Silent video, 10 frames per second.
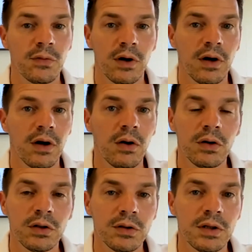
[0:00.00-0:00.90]

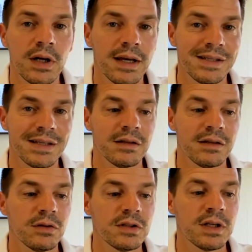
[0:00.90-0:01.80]
other centers,